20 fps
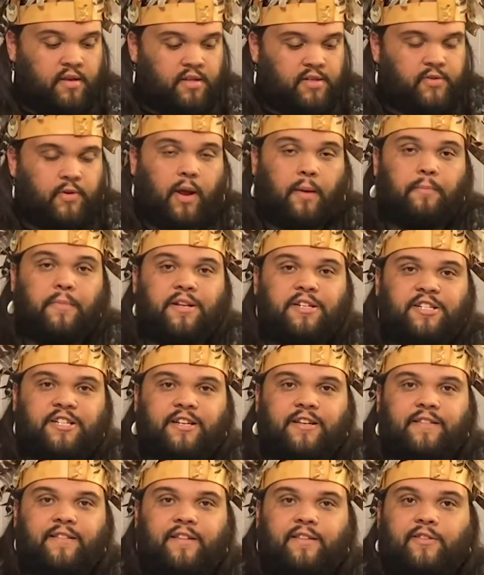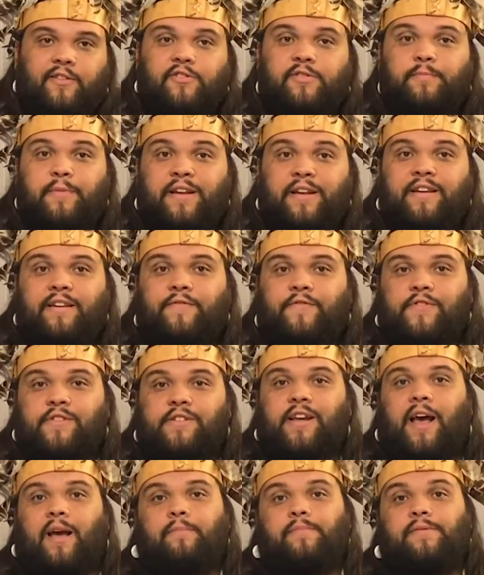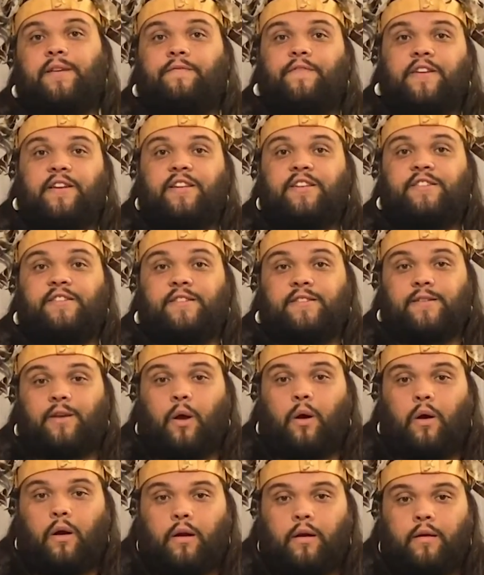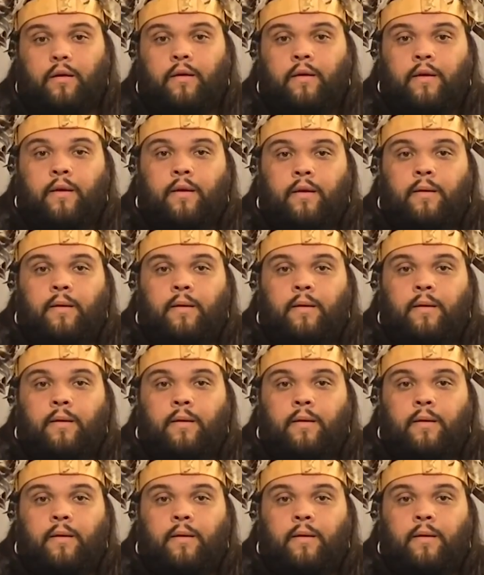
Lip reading: So I mentioned that there's many different types of indigenous art,